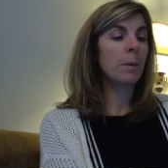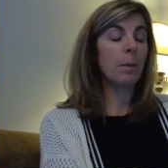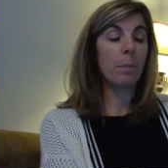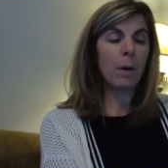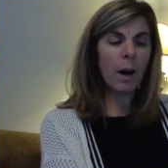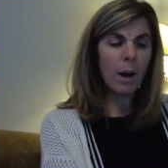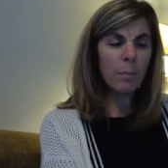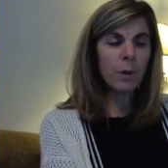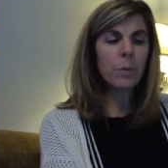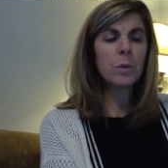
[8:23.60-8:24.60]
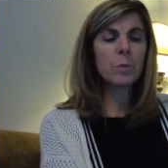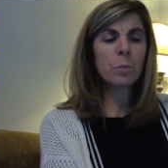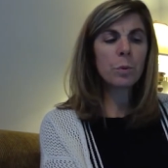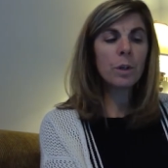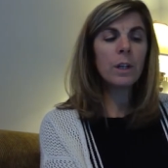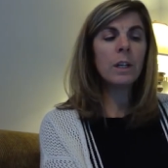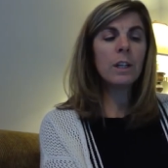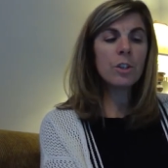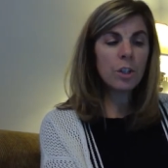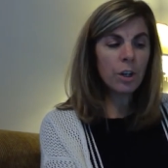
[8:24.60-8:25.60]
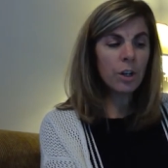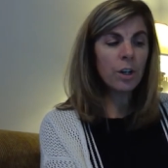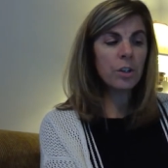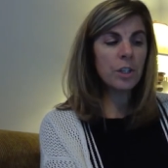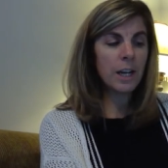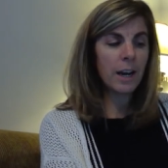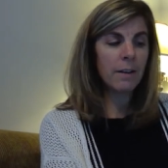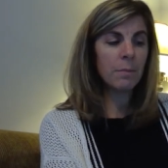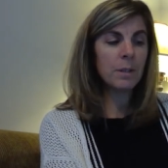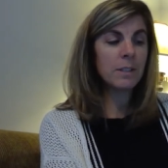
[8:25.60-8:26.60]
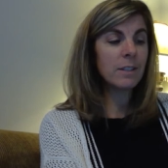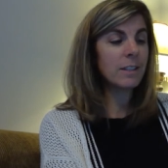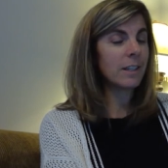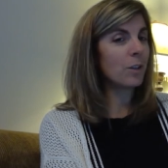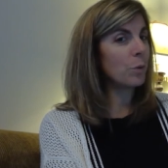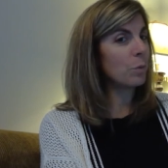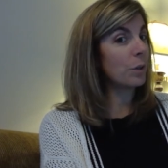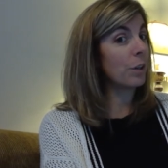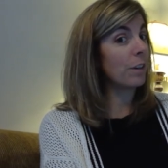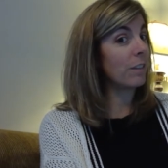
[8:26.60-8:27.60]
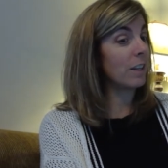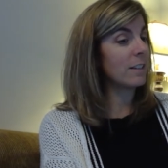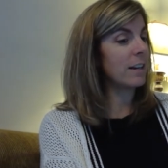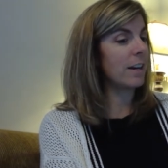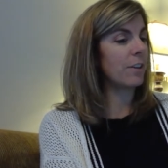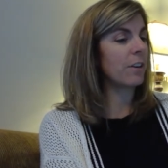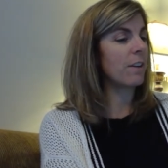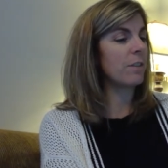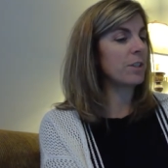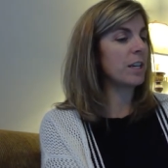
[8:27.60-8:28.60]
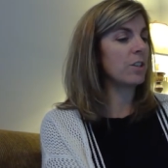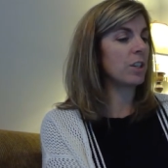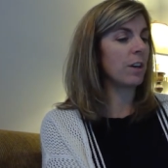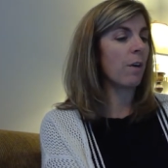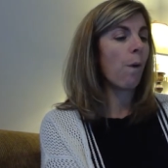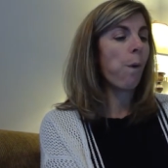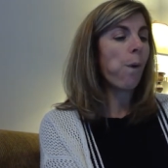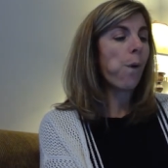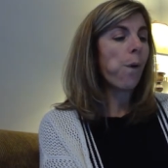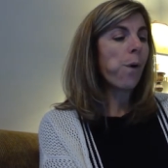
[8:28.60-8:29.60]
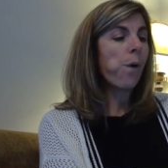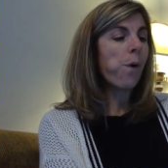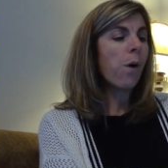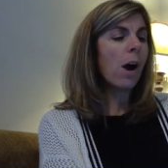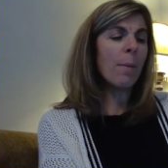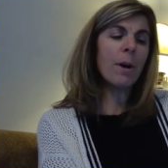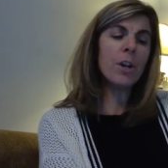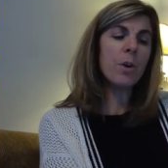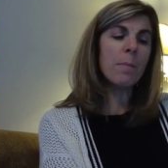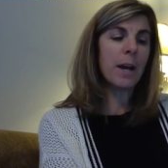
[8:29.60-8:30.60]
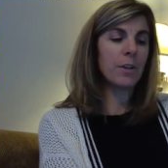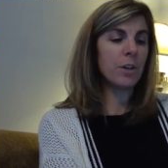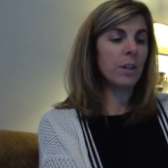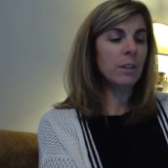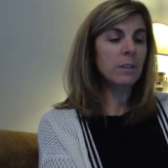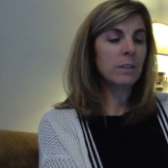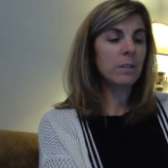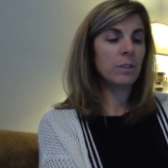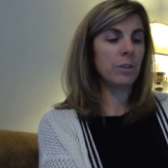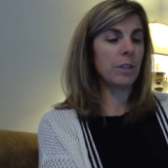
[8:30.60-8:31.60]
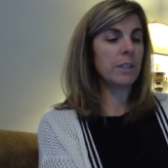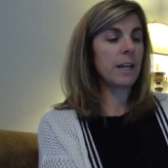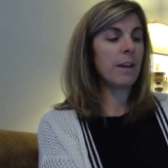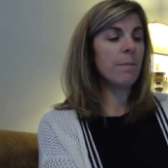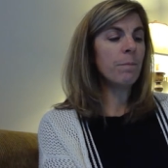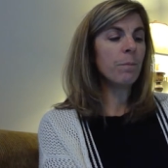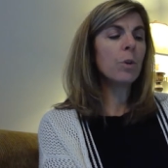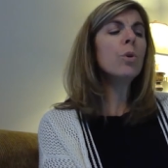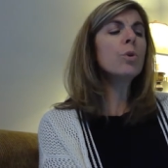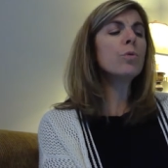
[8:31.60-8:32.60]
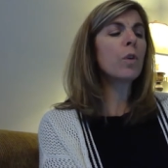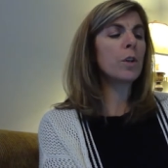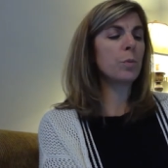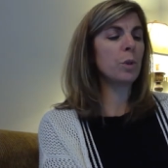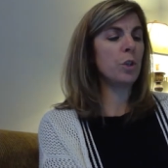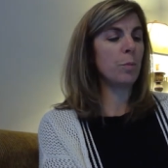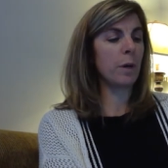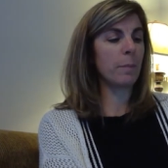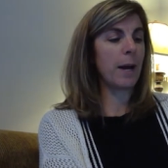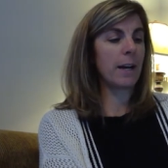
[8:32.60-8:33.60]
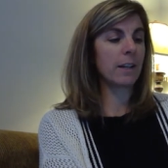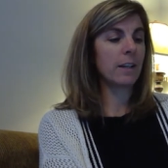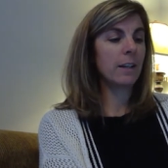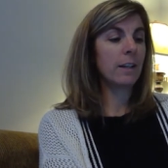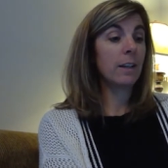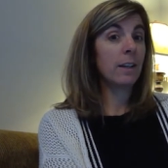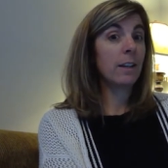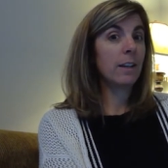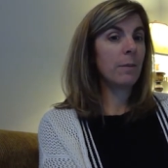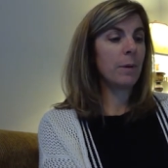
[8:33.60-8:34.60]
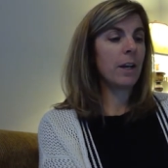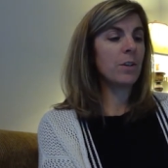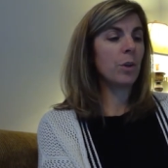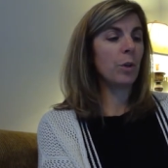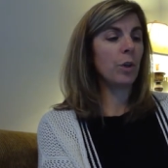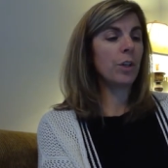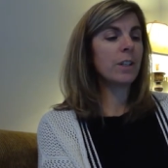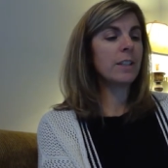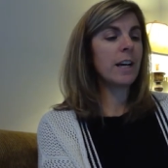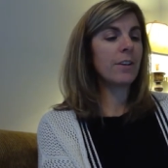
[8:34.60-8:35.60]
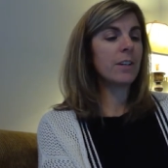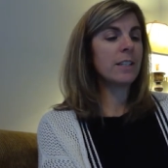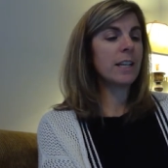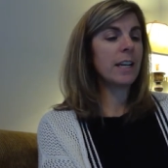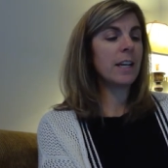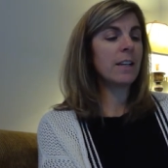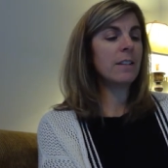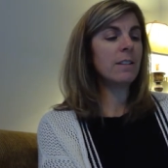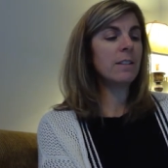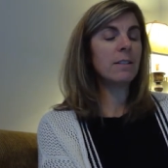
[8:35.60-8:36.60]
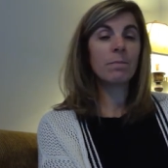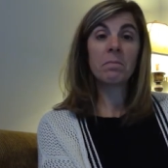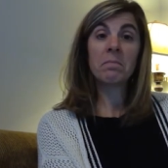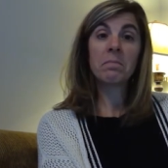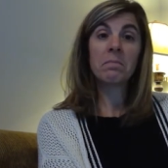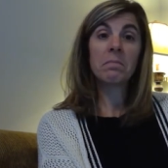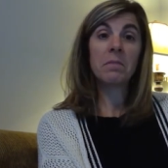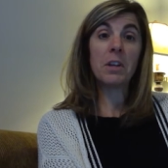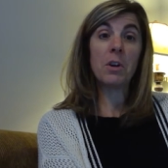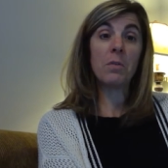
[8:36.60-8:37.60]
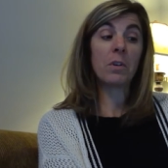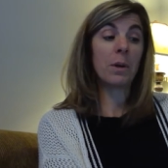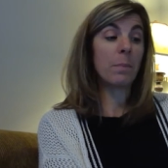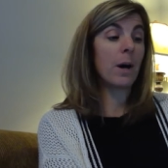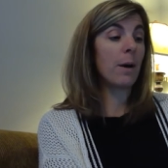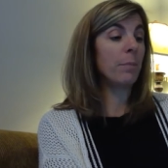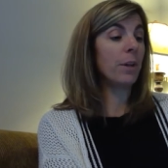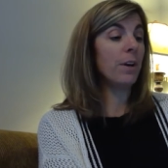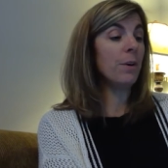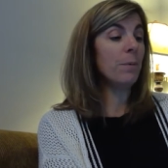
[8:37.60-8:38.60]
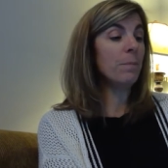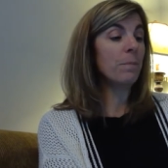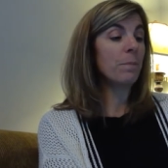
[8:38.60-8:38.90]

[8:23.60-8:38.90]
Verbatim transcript: But Pablo was pretty sure she hadn't missed a single word of the entire conversation. How about you, Emmanuel? Lila said. Whose voice would you bring back? Emmanuel looked down at his hands, then over at Pablo.